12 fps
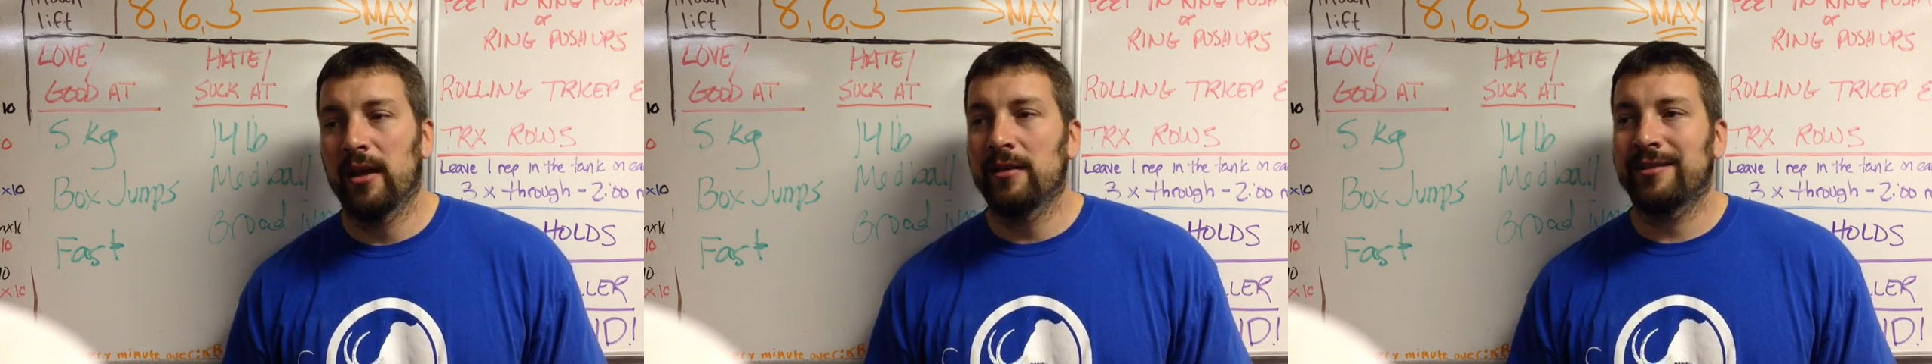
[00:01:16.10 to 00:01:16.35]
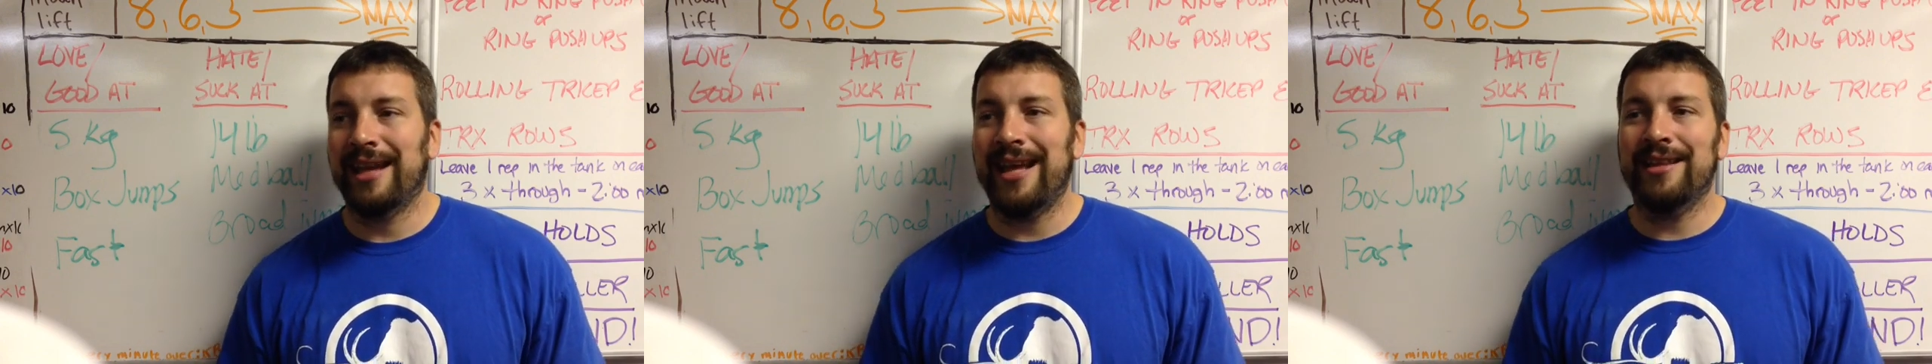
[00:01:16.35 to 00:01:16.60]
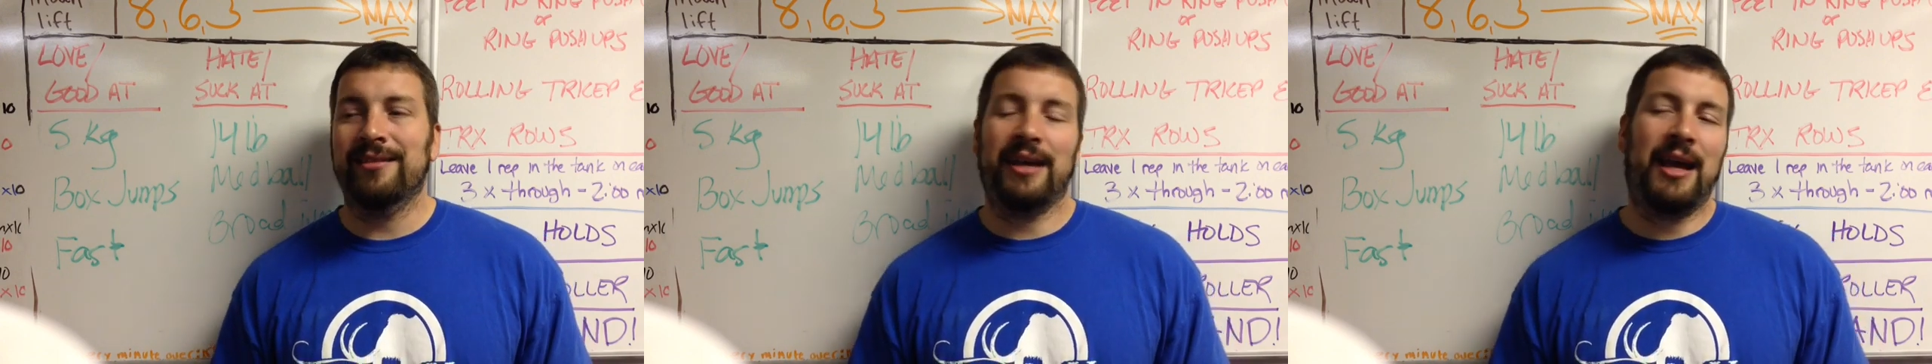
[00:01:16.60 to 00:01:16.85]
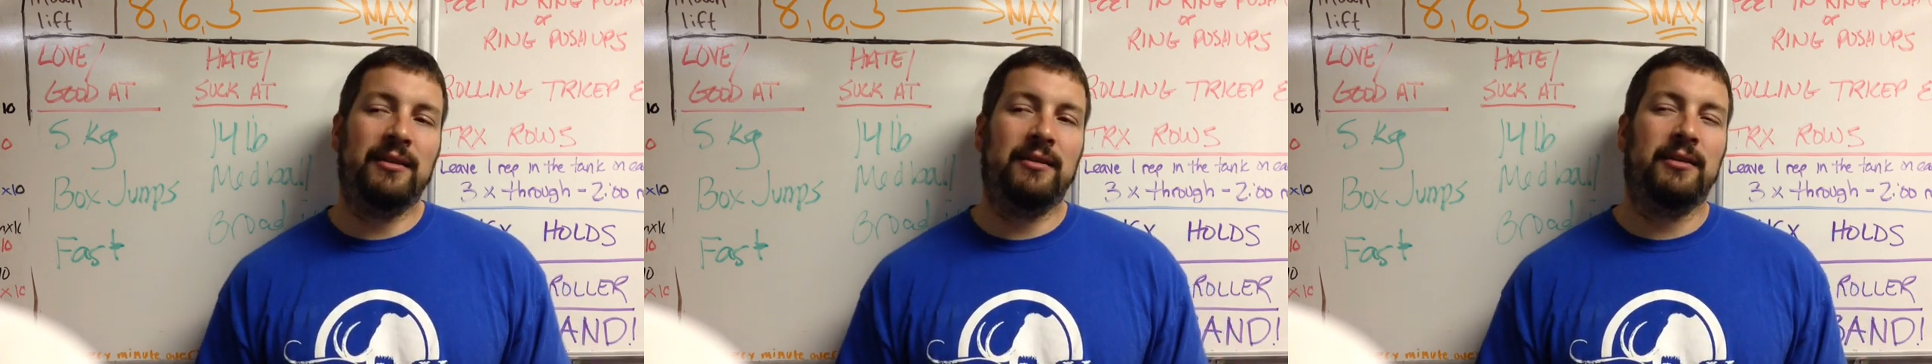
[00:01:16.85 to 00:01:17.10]
Say this
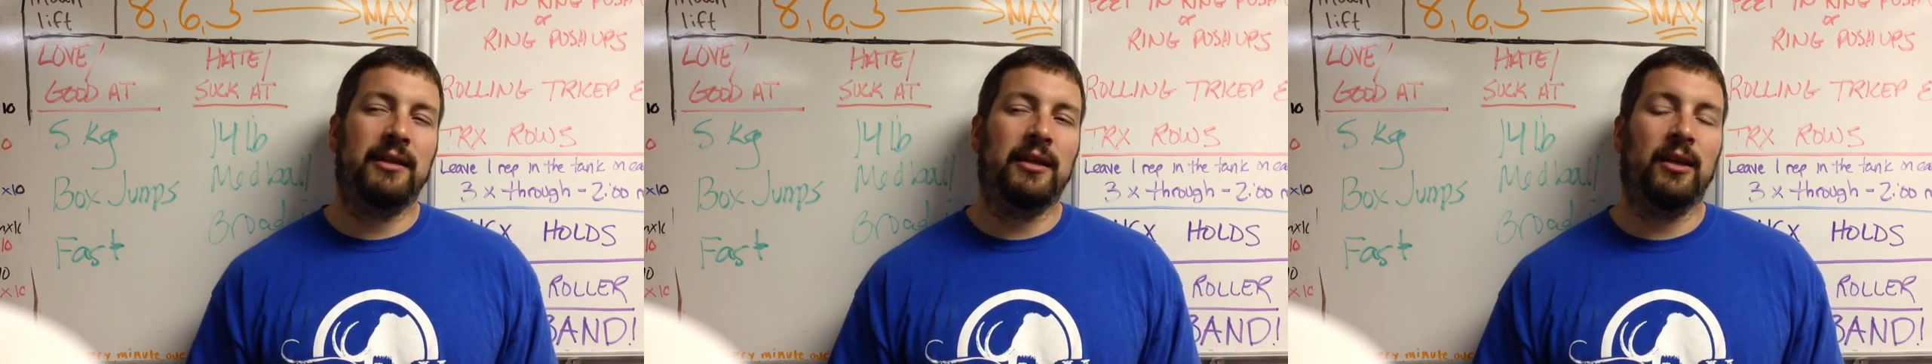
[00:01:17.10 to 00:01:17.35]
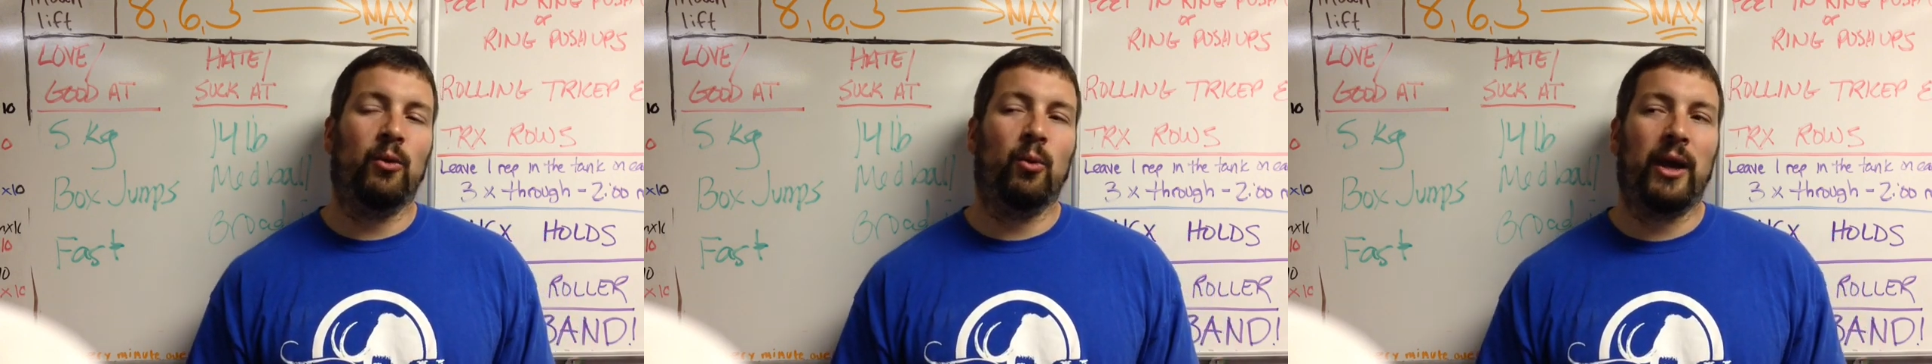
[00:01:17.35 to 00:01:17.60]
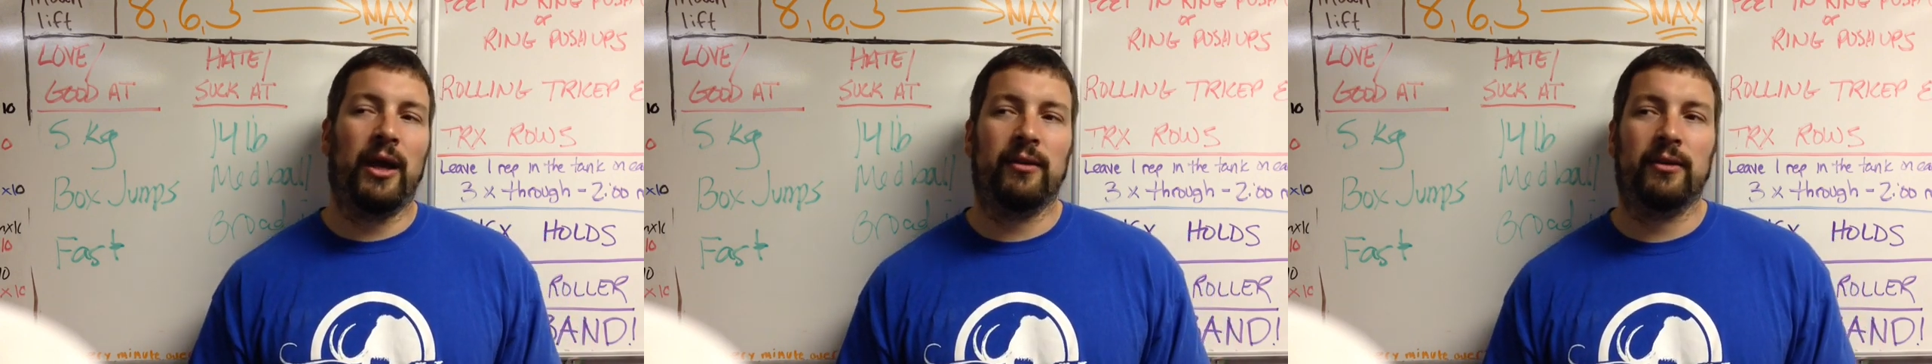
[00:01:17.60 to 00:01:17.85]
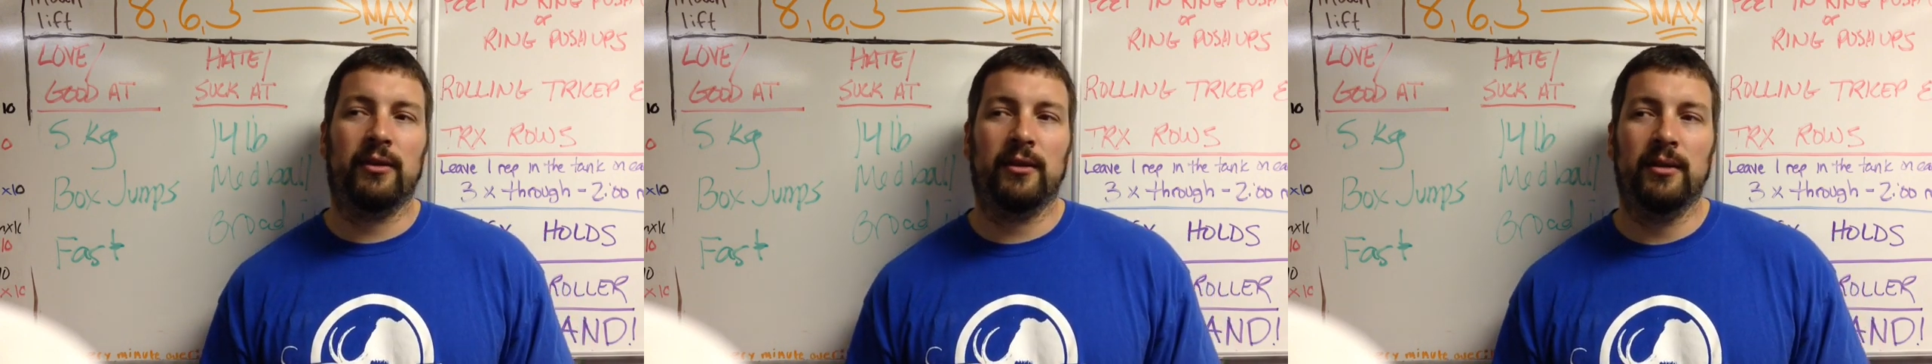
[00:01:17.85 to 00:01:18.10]
had to deal
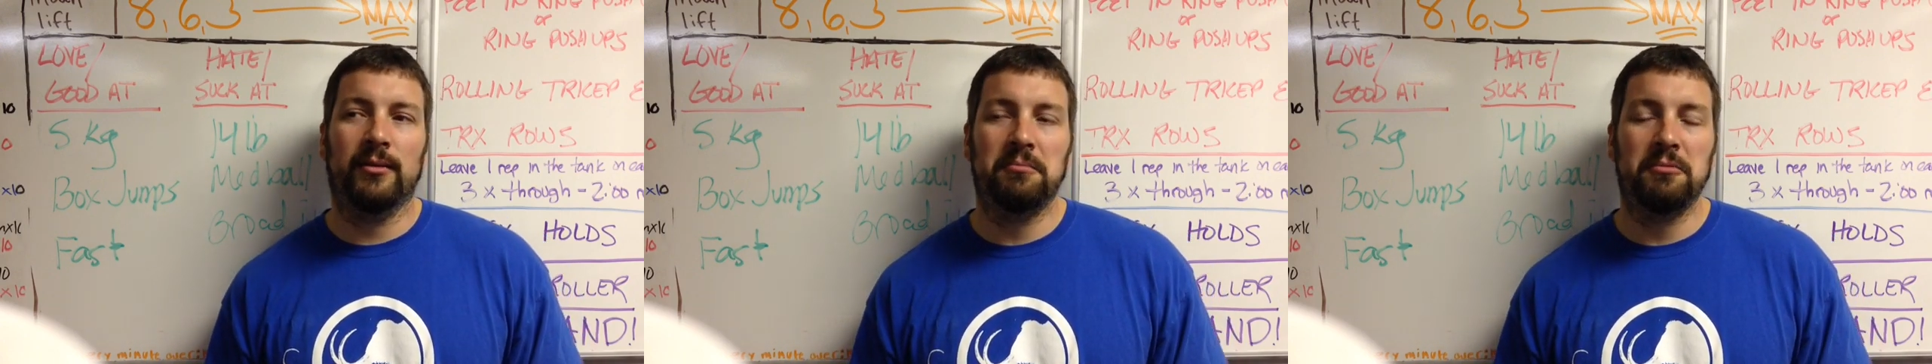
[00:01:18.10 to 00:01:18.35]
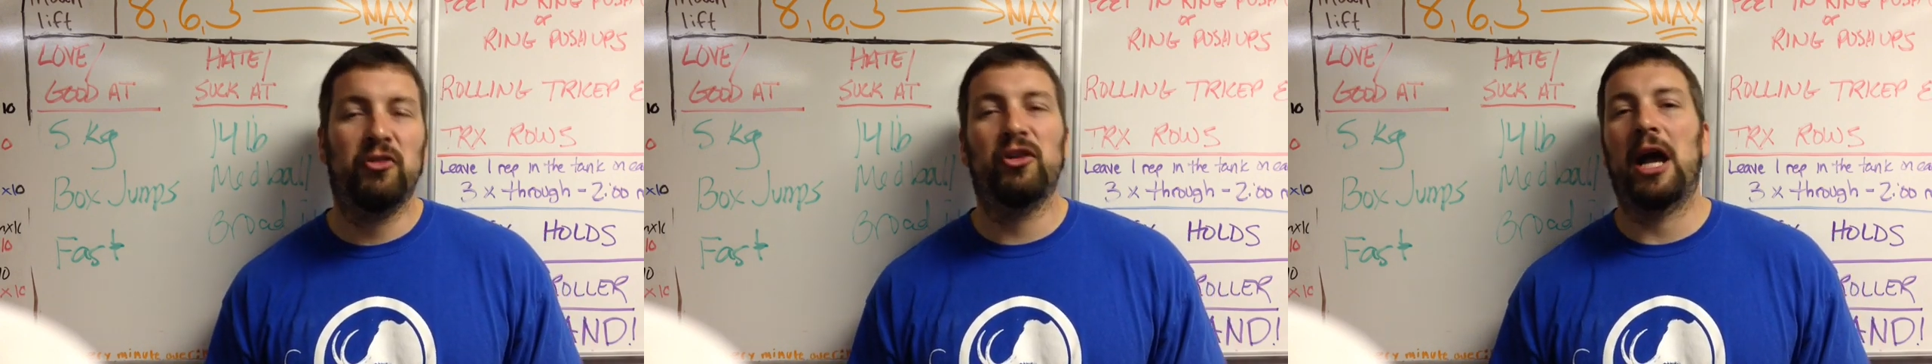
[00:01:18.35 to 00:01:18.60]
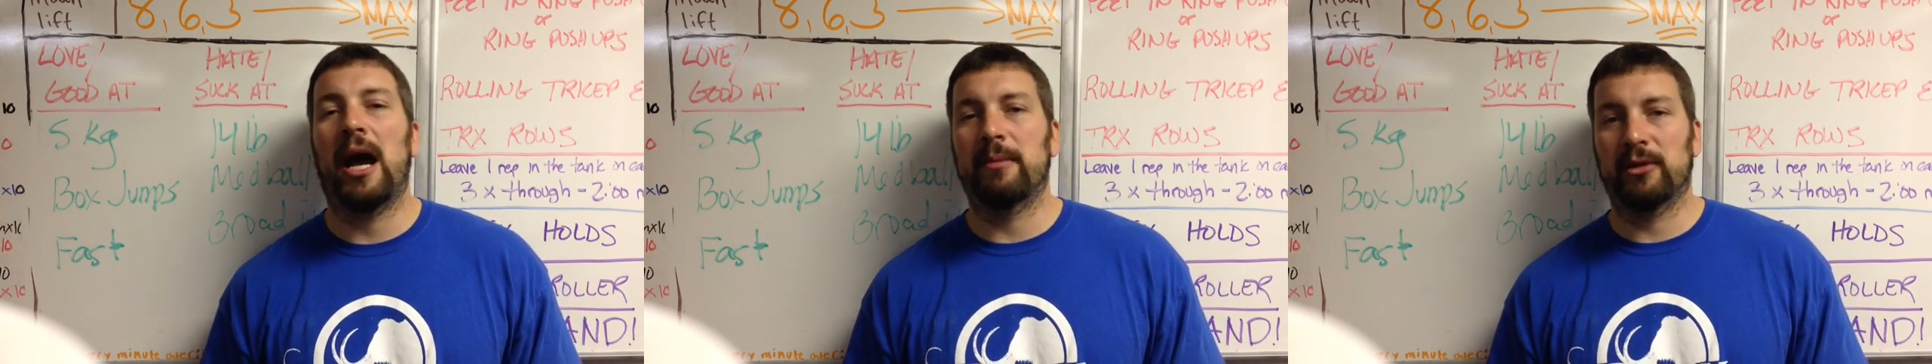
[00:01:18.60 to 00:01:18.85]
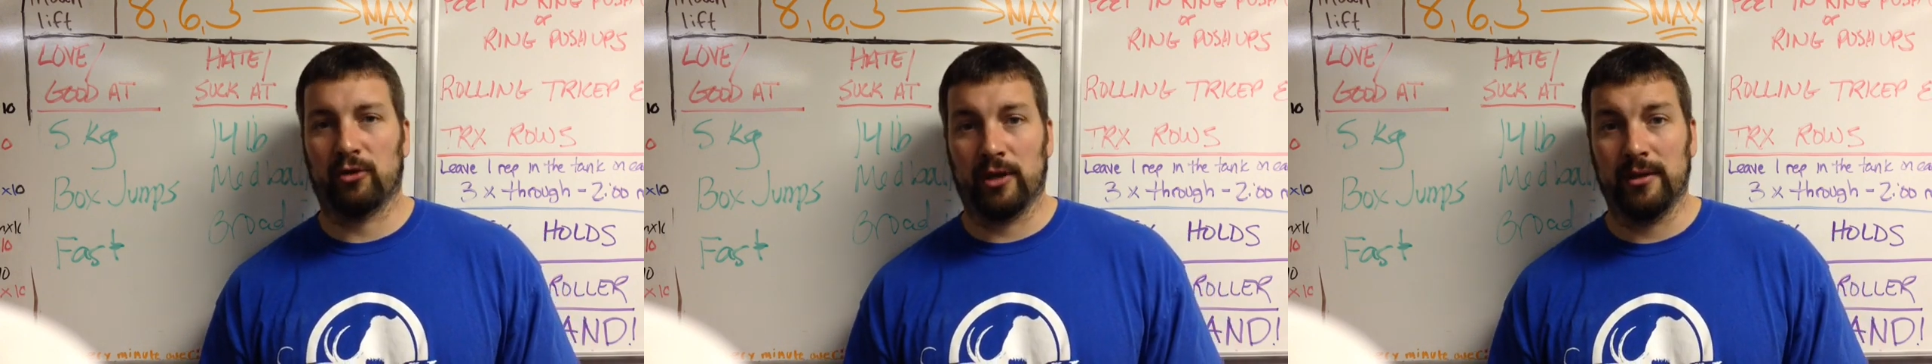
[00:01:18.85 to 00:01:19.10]
with
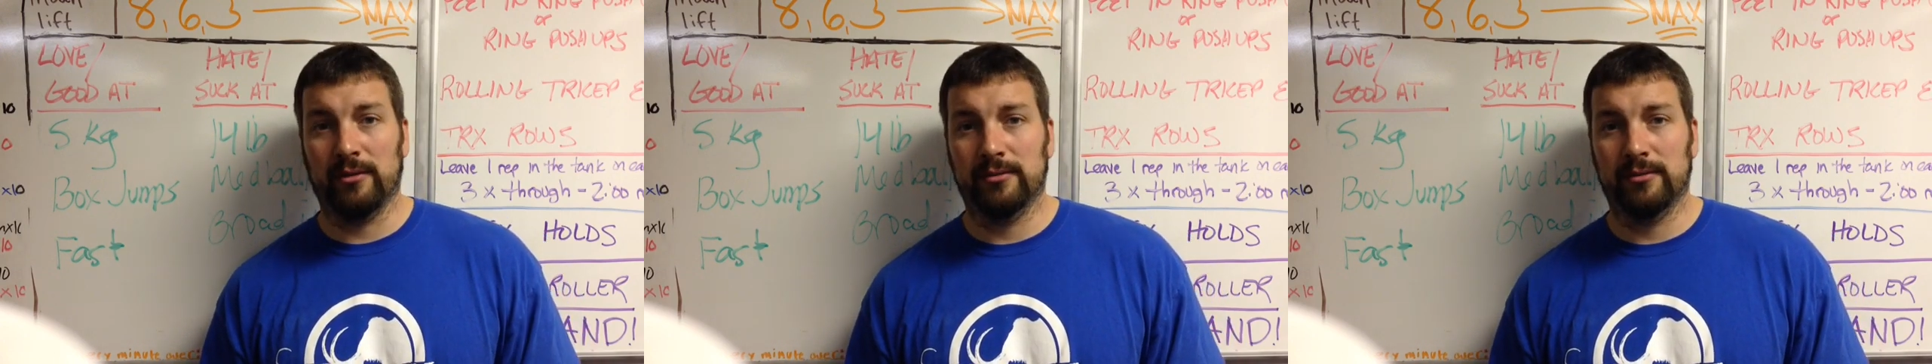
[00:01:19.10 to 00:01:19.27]
geometry.